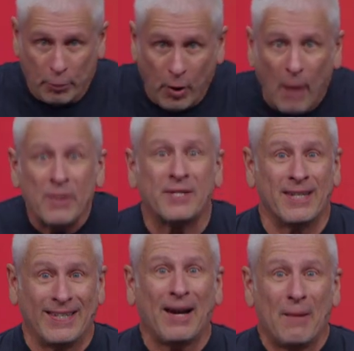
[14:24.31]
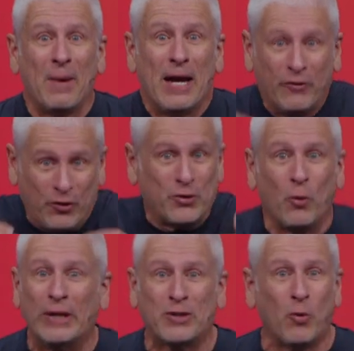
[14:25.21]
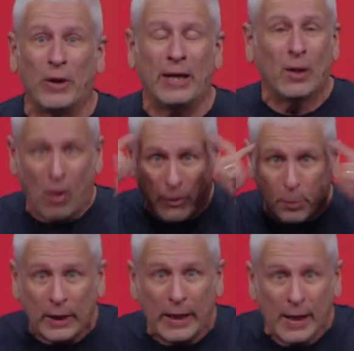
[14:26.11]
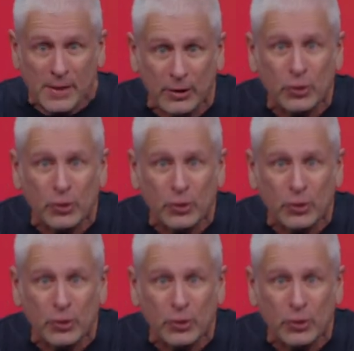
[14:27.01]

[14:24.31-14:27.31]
promises that I made for twenty twenty and all the plans and the